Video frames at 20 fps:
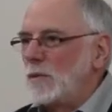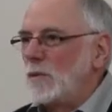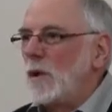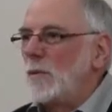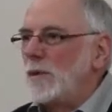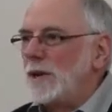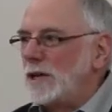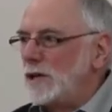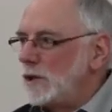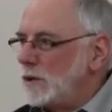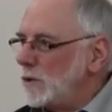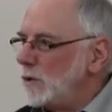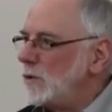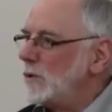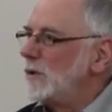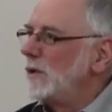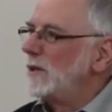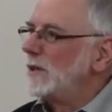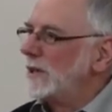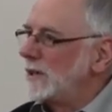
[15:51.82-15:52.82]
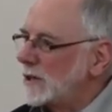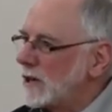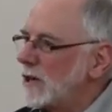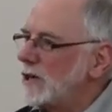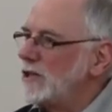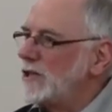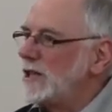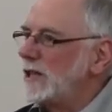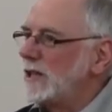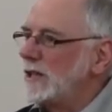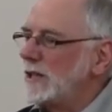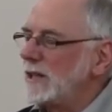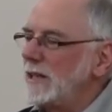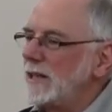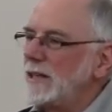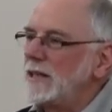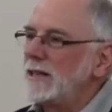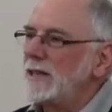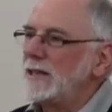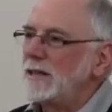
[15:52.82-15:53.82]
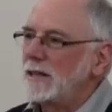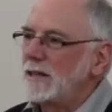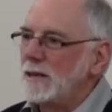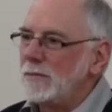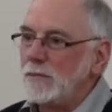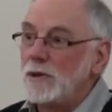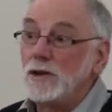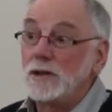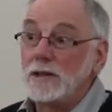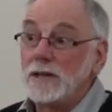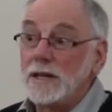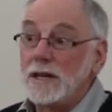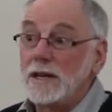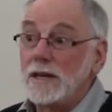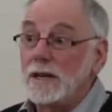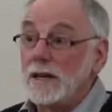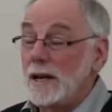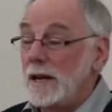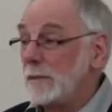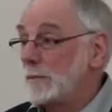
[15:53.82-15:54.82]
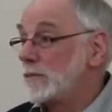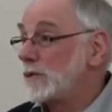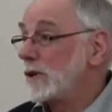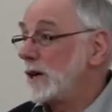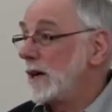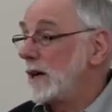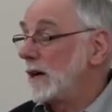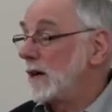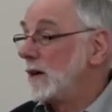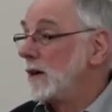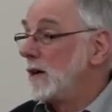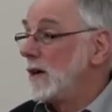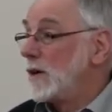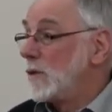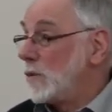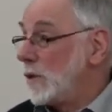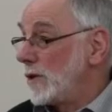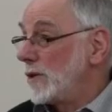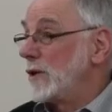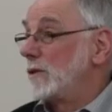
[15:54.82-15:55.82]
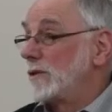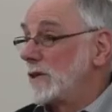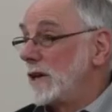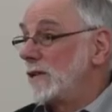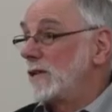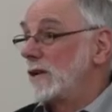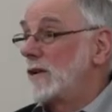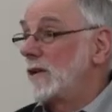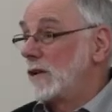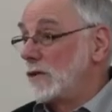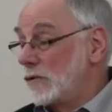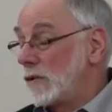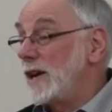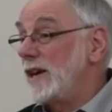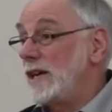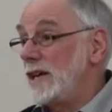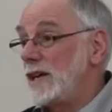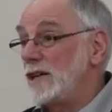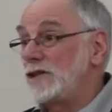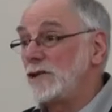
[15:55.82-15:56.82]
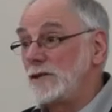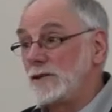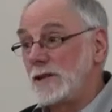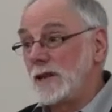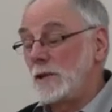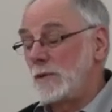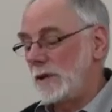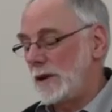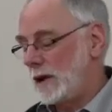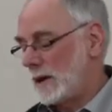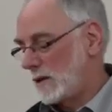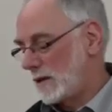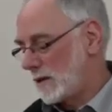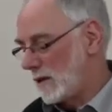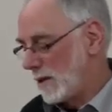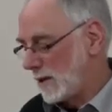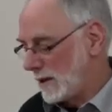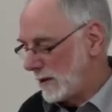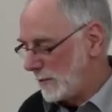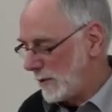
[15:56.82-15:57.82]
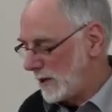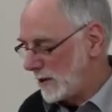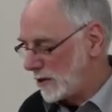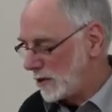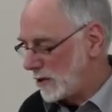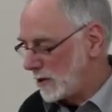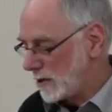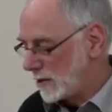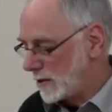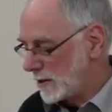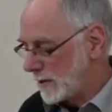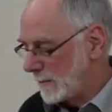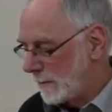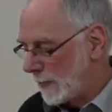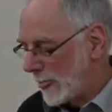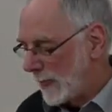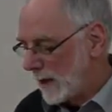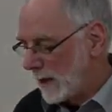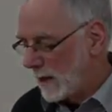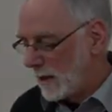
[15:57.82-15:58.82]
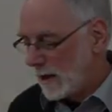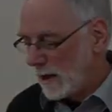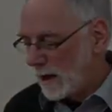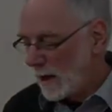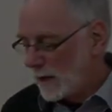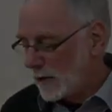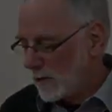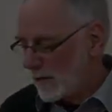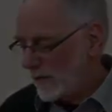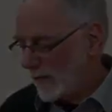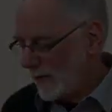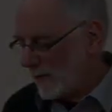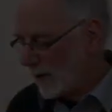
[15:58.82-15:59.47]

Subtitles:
what we do liturgically, communally, in prayer, with those other great issues that we are called to as church. I don't know